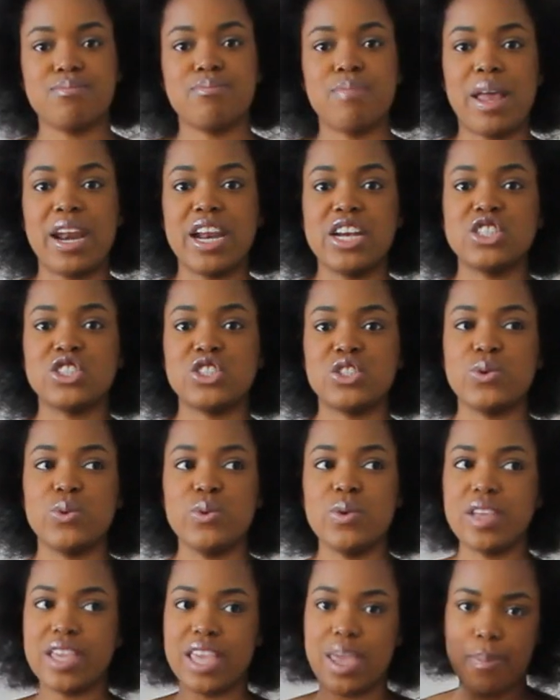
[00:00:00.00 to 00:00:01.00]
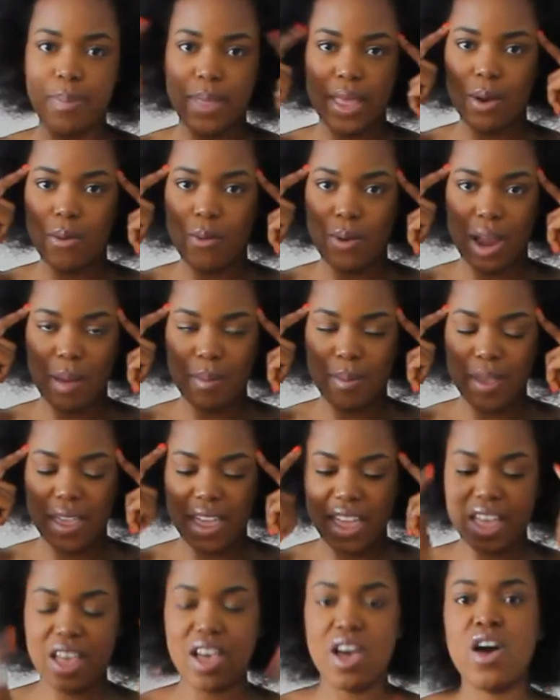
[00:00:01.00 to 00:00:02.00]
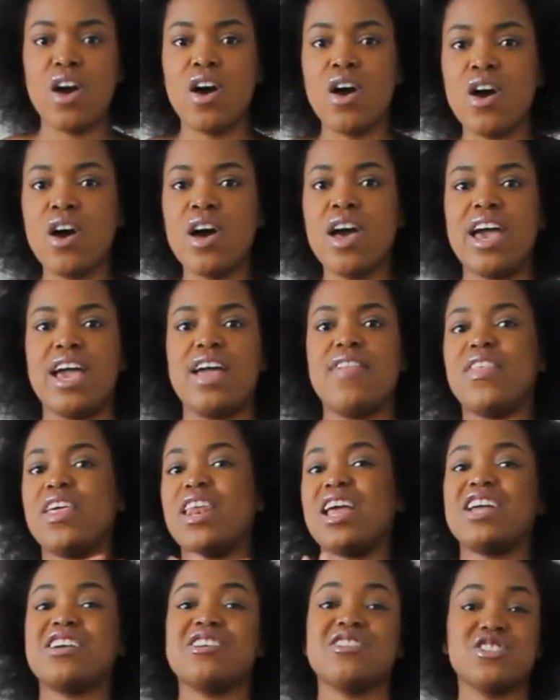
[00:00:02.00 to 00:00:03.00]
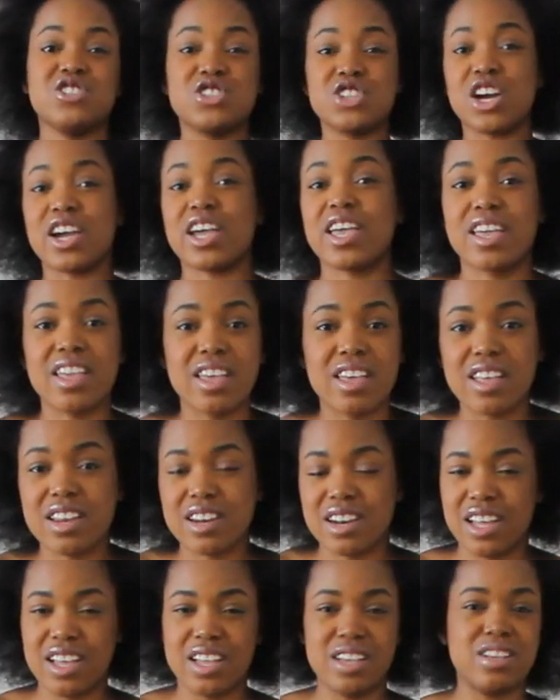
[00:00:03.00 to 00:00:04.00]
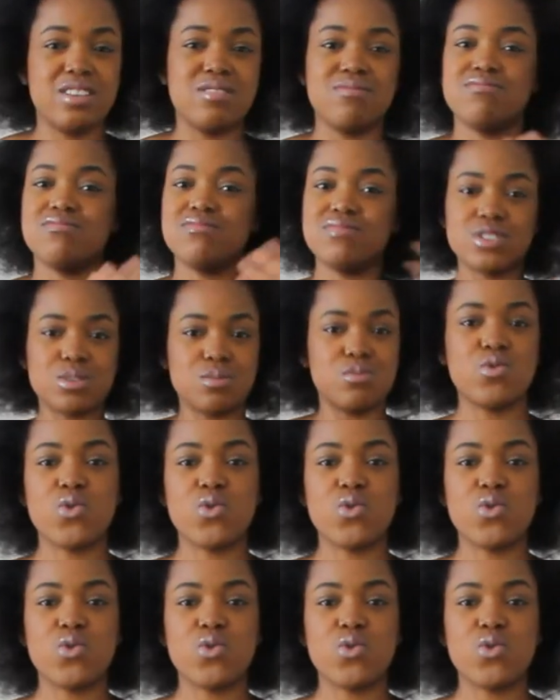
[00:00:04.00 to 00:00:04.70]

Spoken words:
manage to keep it all up here. And then I can just chuck it in, like, some